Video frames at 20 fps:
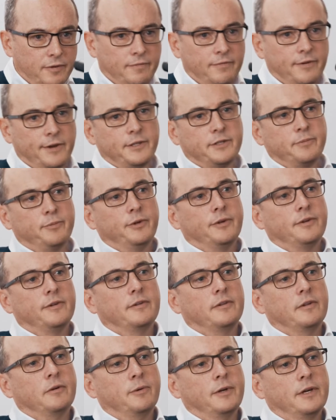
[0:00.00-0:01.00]
investment
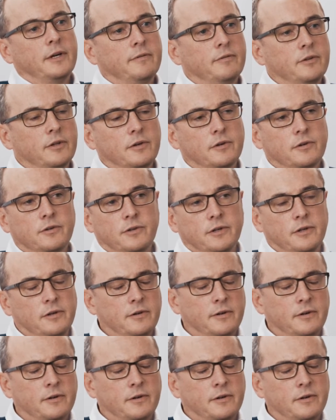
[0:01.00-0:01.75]
that we have in the country,